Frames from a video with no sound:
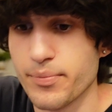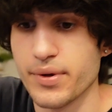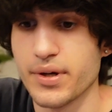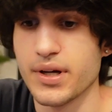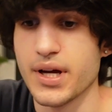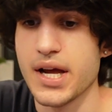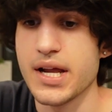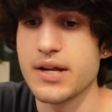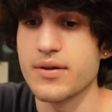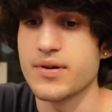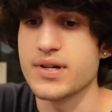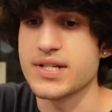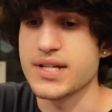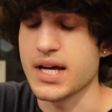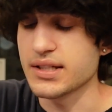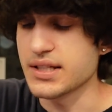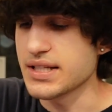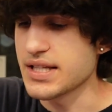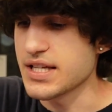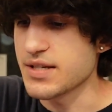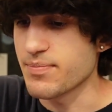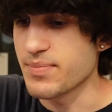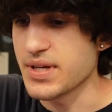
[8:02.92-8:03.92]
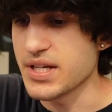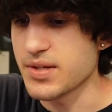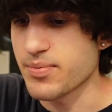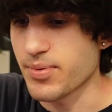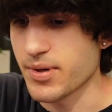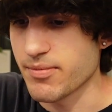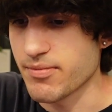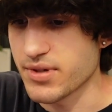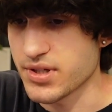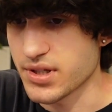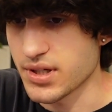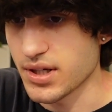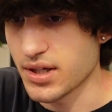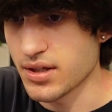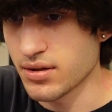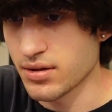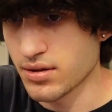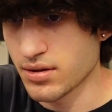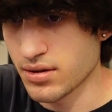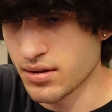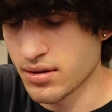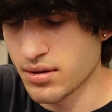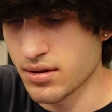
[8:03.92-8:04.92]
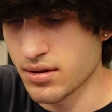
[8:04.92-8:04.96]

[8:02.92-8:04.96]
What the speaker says: But anyways, I think this beat's pretty much done.